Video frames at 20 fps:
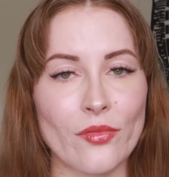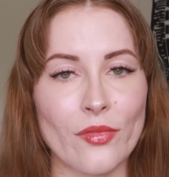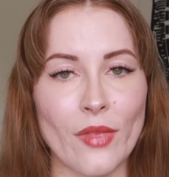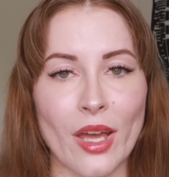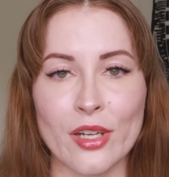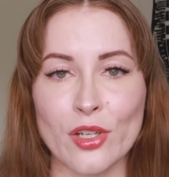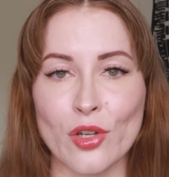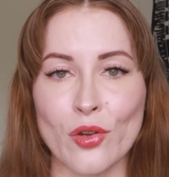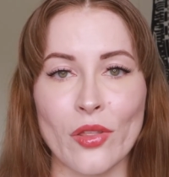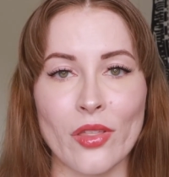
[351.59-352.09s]

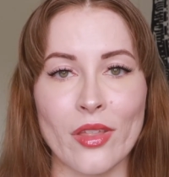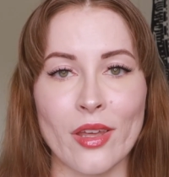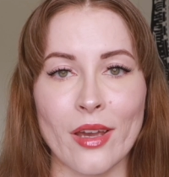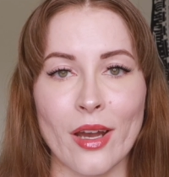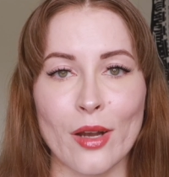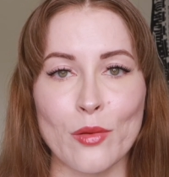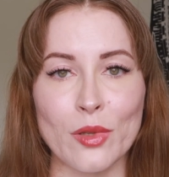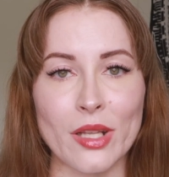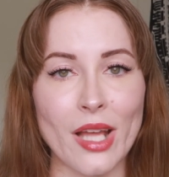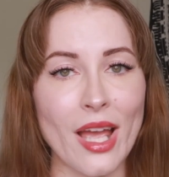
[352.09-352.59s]
I don't think
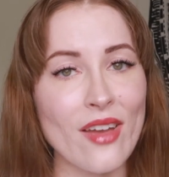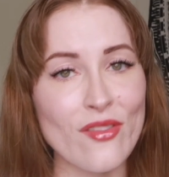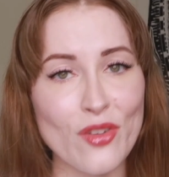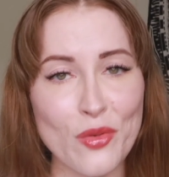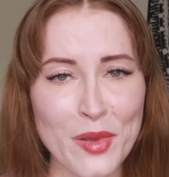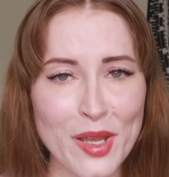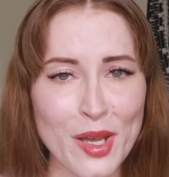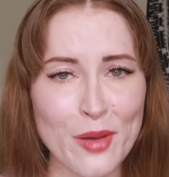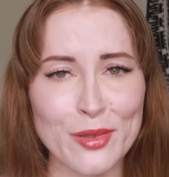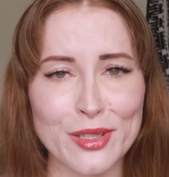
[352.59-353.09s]
I will ever
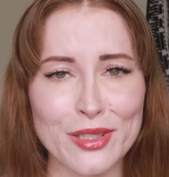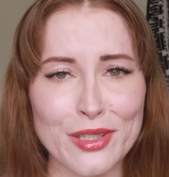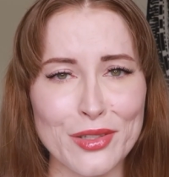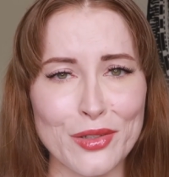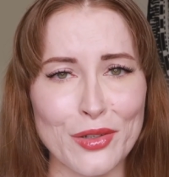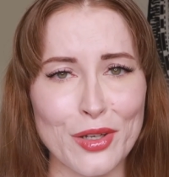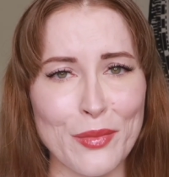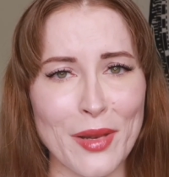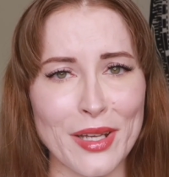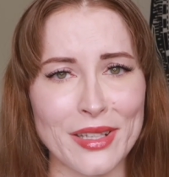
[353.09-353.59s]
be able to
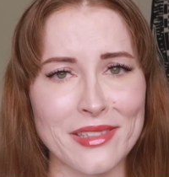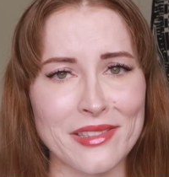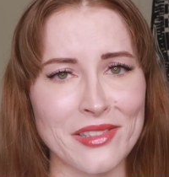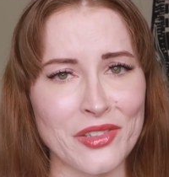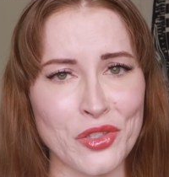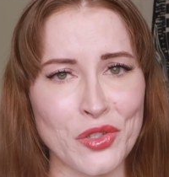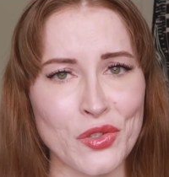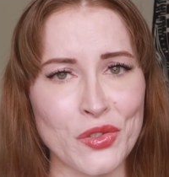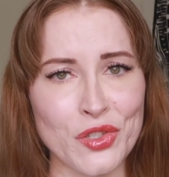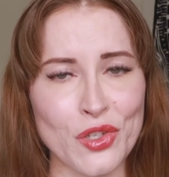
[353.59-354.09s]
talk about this
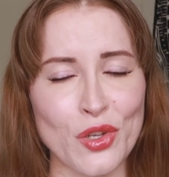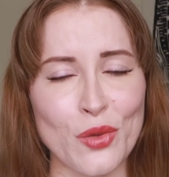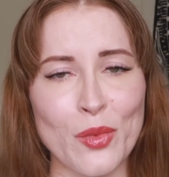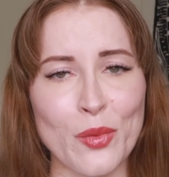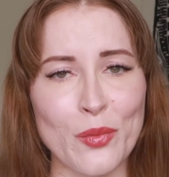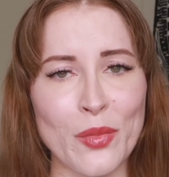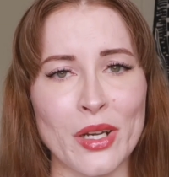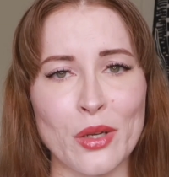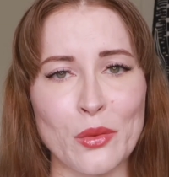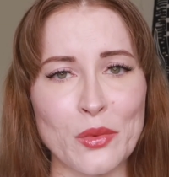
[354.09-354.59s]
on YouTube,
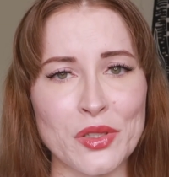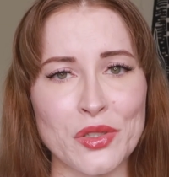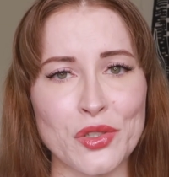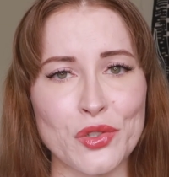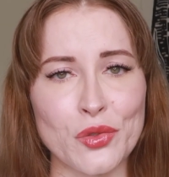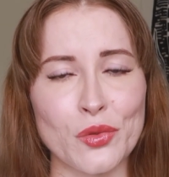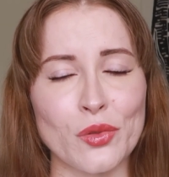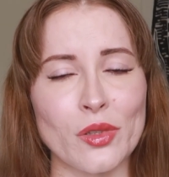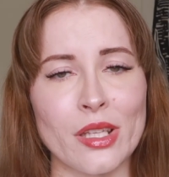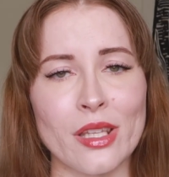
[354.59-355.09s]
but it was
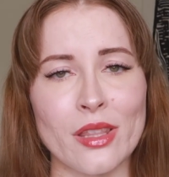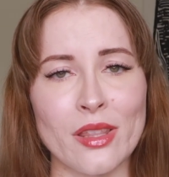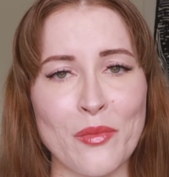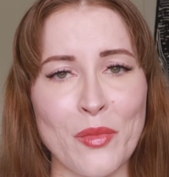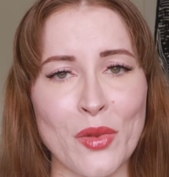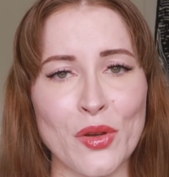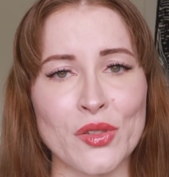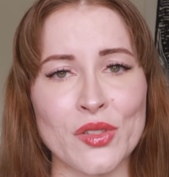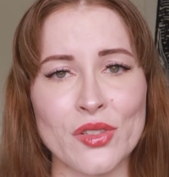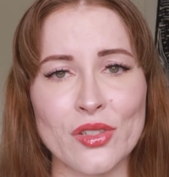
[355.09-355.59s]
truly the
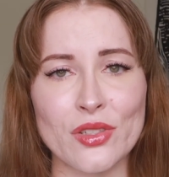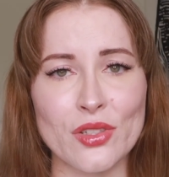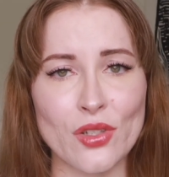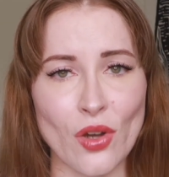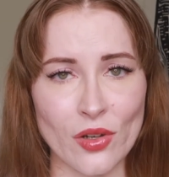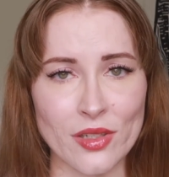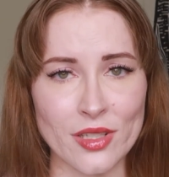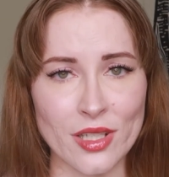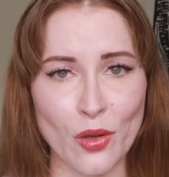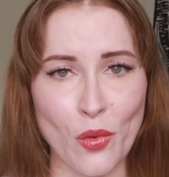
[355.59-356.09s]
most
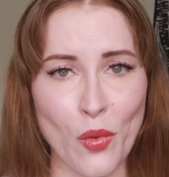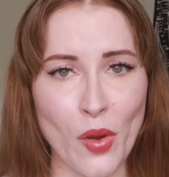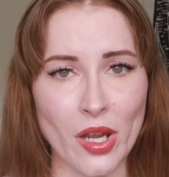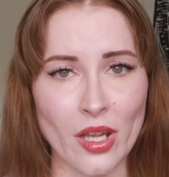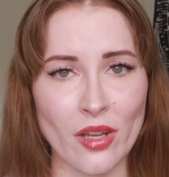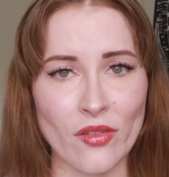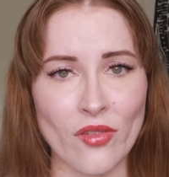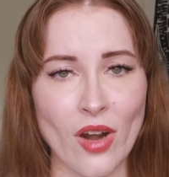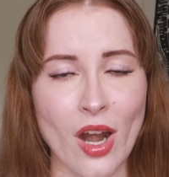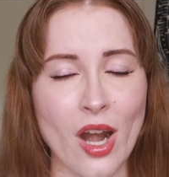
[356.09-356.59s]
toxic work
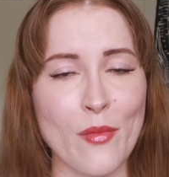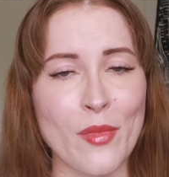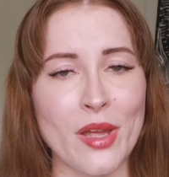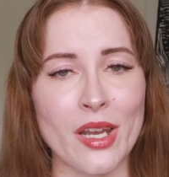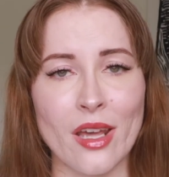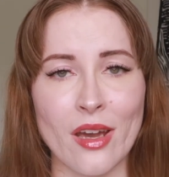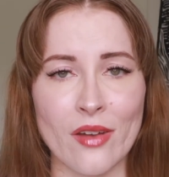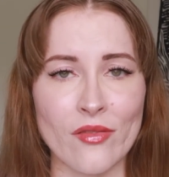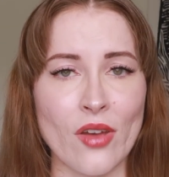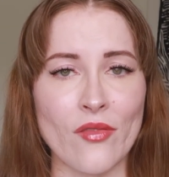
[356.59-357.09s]
environment
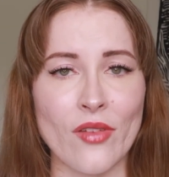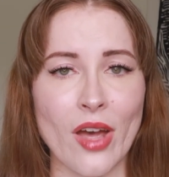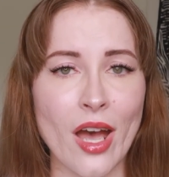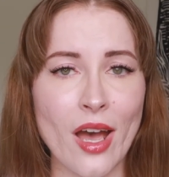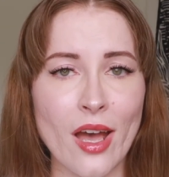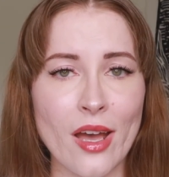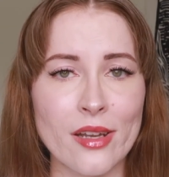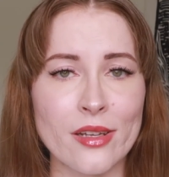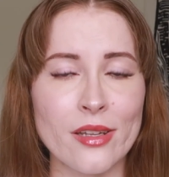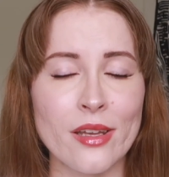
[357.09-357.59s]
I've ever
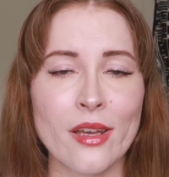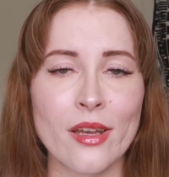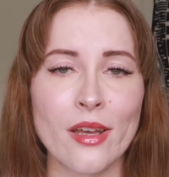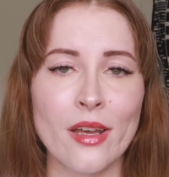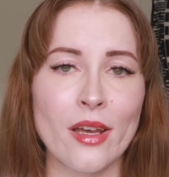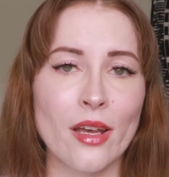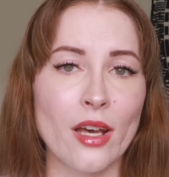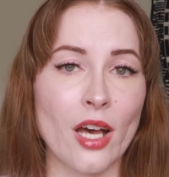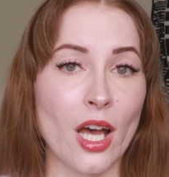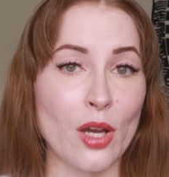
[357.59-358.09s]
had.
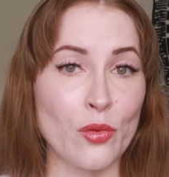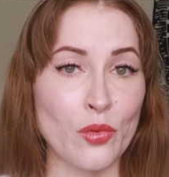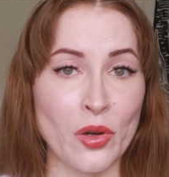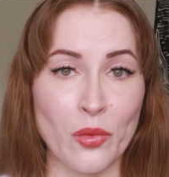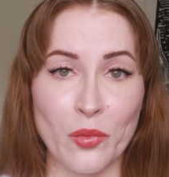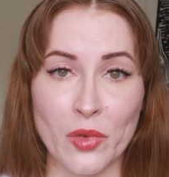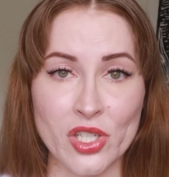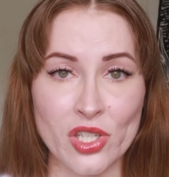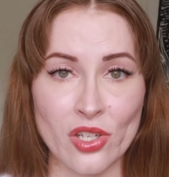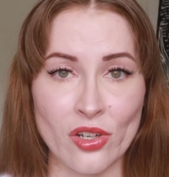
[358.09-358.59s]
I
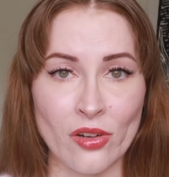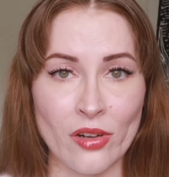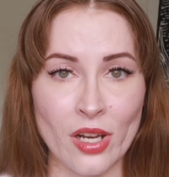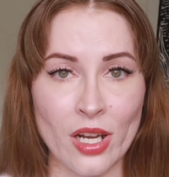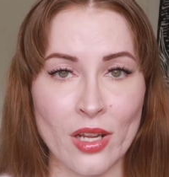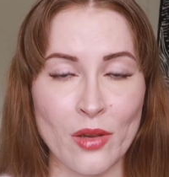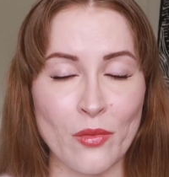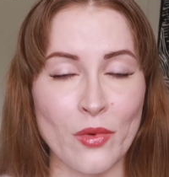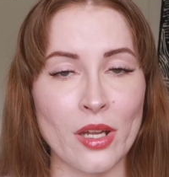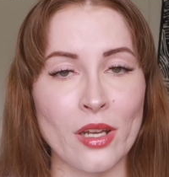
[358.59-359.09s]
wouldn't wish it on
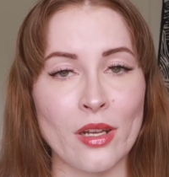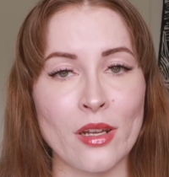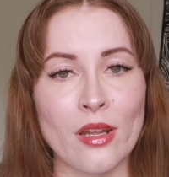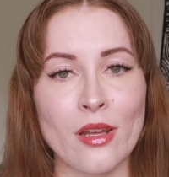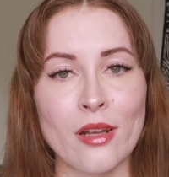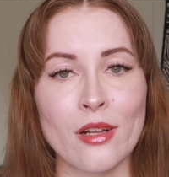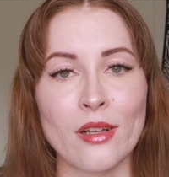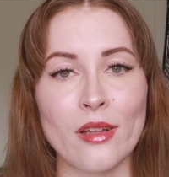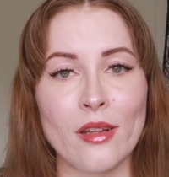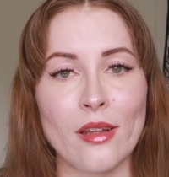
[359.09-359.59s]
anyone,
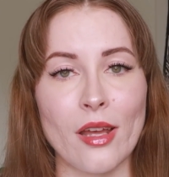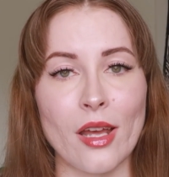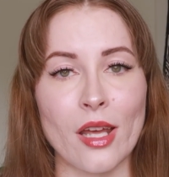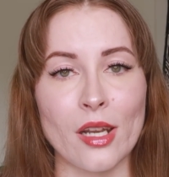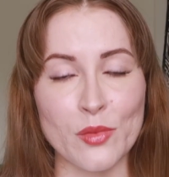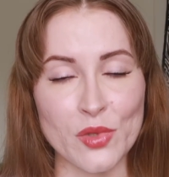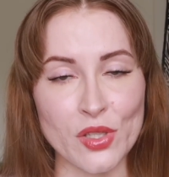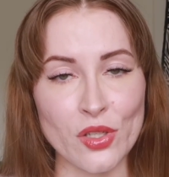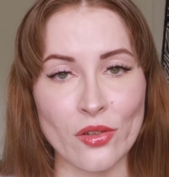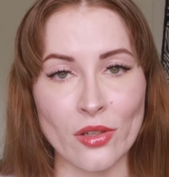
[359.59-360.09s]
and
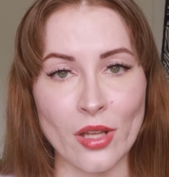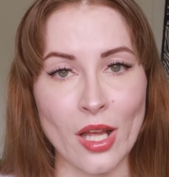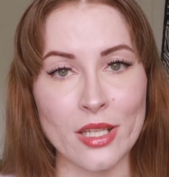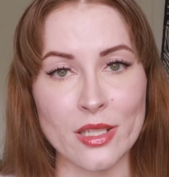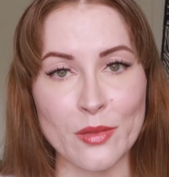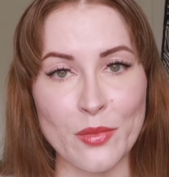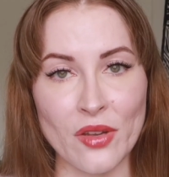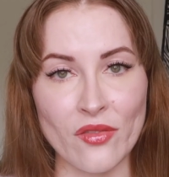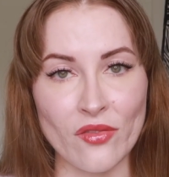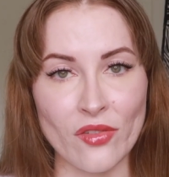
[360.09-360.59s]
I'm so glad
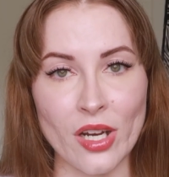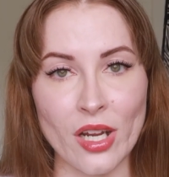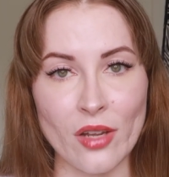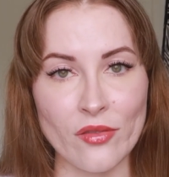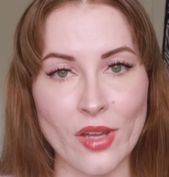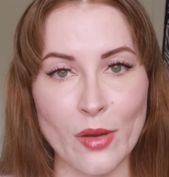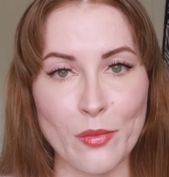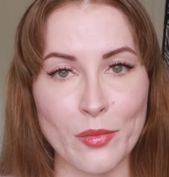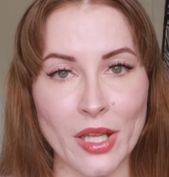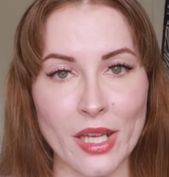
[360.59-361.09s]
to be free of
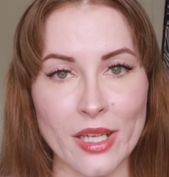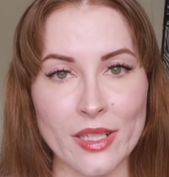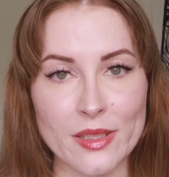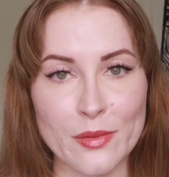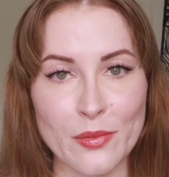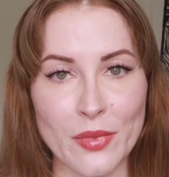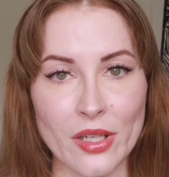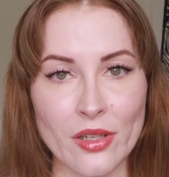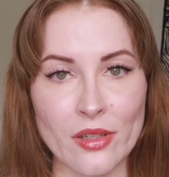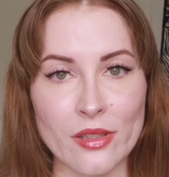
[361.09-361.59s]
that place
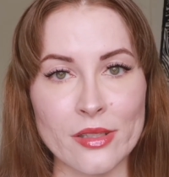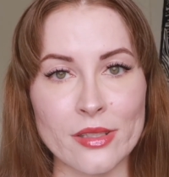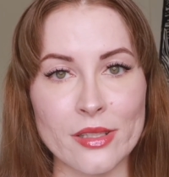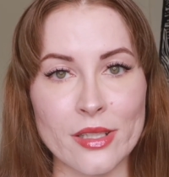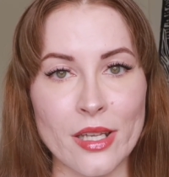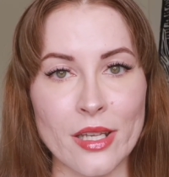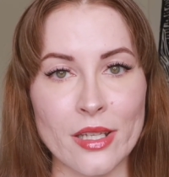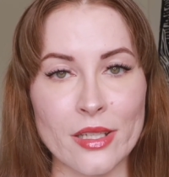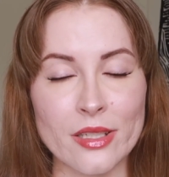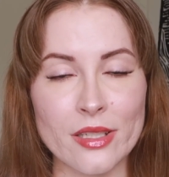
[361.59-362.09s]
because
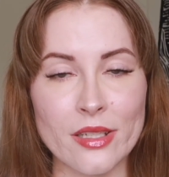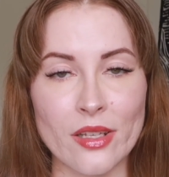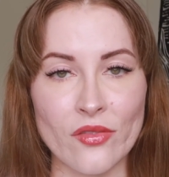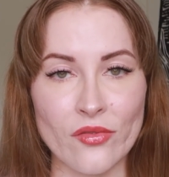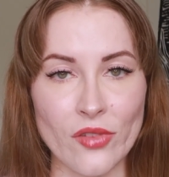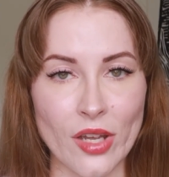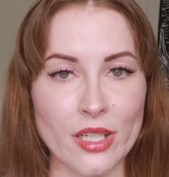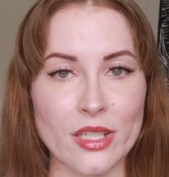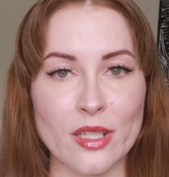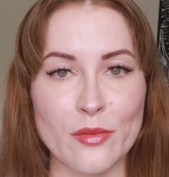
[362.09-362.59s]
it
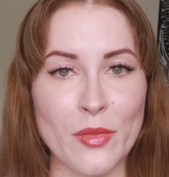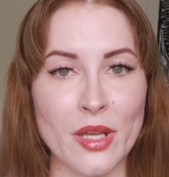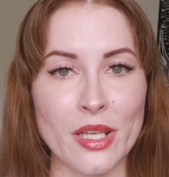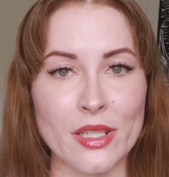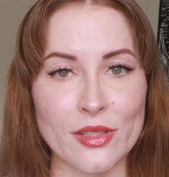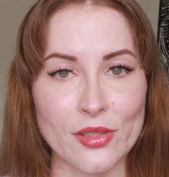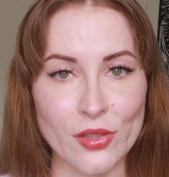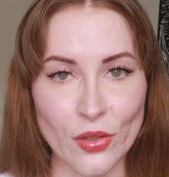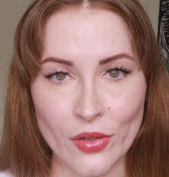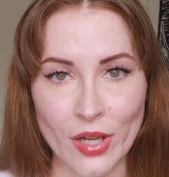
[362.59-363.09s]
affected me
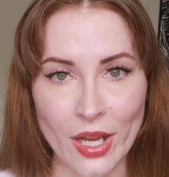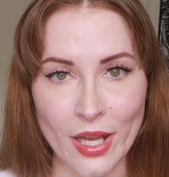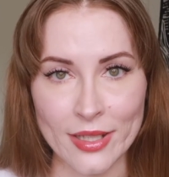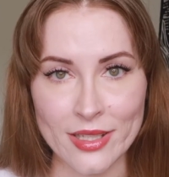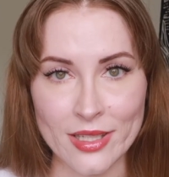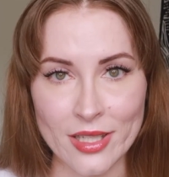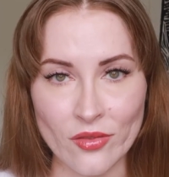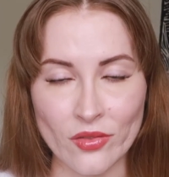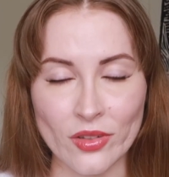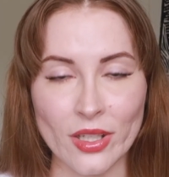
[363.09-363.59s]
so
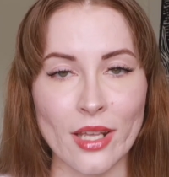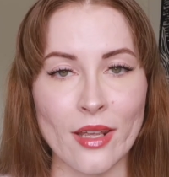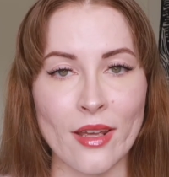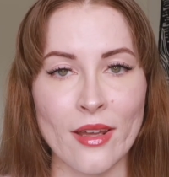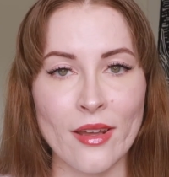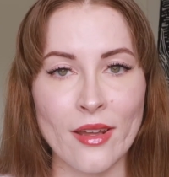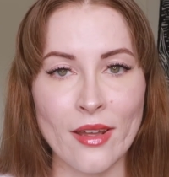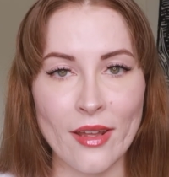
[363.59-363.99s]
negatively